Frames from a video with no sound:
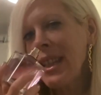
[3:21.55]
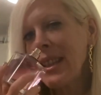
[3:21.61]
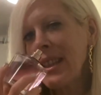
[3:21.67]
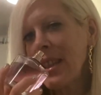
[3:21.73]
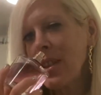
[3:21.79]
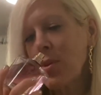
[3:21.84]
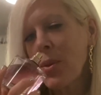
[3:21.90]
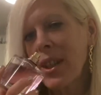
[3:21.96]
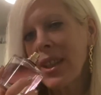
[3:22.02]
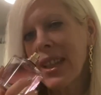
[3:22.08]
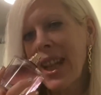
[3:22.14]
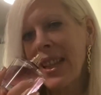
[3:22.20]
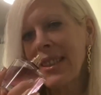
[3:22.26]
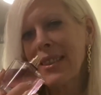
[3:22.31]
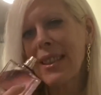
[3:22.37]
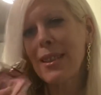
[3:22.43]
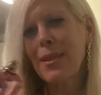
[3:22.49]
This one,
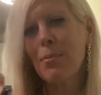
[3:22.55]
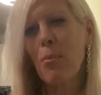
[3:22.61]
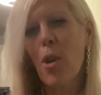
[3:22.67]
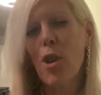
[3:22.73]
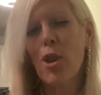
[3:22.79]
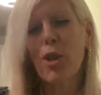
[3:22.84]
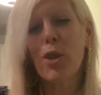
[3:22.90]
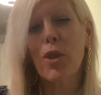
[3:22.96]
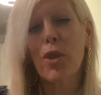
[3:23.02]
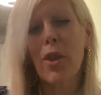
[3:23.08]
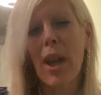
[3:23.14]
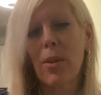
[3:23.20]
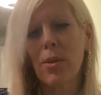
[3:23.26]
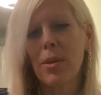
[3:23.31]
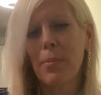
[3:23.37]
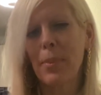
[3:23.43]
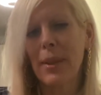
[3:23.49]
guys, is more
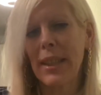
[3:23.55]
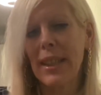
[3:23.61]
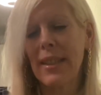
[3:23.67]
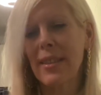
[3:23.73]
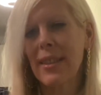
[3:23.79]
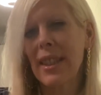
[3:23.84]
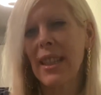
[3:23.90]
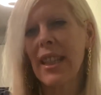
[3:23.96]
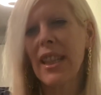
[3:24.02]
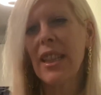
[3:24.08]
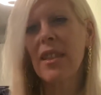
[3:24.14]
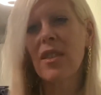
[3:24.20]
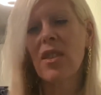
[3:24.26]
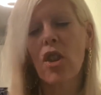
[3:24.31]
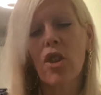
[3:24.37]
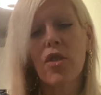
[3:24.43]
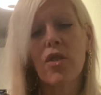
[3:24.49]
crowd pleasing.
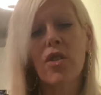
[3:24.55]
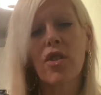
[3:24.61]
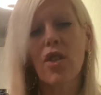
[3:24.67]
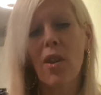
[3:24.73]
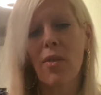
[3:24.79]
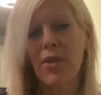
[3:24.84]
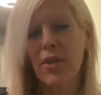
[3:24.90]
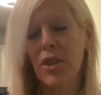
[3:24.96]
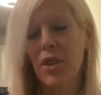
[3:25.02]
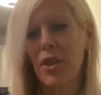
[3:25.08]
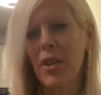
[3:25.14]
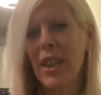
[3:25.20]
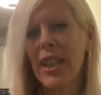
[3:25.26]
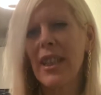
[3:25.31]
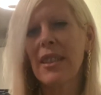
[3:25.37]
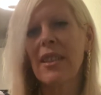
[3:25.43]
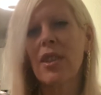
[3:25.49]
It's softer.
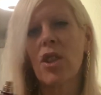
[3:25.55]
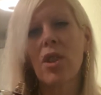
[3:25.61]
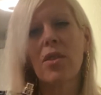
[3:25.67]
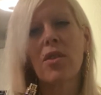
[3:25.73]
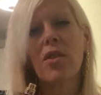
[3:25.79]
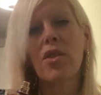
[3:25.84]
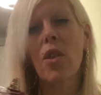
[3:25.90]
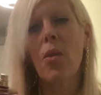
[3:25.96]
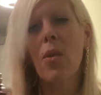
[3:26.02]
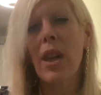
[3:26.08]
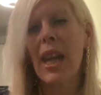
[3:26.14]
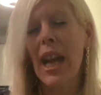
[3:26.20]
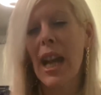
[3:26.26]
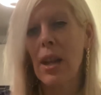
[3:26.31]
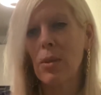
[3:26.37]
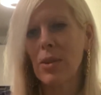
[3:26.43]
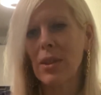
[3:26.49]
It's not so
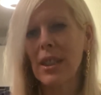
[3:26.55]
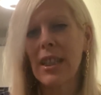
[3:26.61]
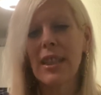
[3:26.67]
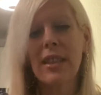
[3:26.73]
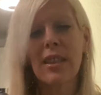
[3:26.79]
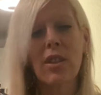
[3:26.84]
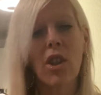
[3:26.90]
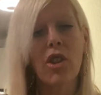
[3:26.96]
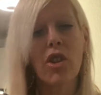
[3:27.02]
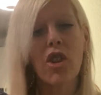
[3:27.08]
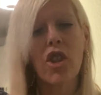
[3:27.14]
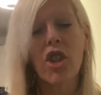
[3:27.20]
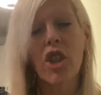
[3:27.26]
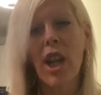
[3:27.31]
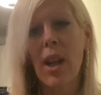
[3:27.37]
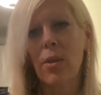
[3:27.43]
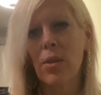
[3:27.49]
loud. It's not
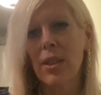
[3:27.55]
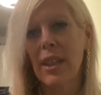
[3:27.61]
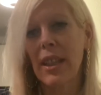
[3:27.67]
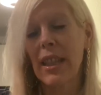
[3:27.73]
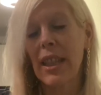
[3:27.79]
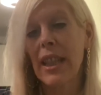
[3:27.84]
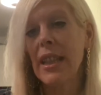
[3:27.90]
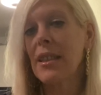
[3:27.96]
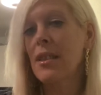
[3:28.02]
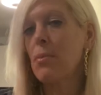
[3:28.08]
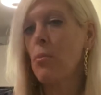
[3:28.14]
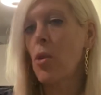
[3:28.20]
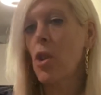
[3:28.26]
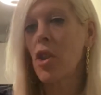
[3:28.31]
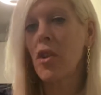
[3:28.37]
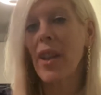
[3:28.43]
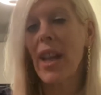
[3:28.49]
shouting. It's
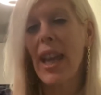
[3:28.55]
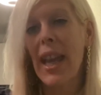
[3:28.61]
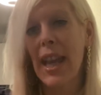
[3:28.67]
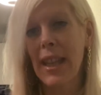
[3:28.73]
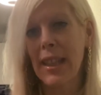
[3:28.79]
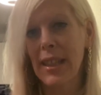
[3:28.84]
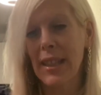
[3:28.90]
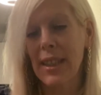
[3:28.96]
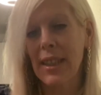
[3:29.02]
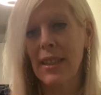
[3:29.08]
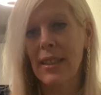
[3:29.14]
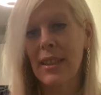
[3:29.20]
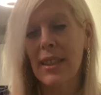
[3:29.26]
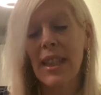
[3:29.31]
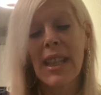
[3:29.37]
more elegant.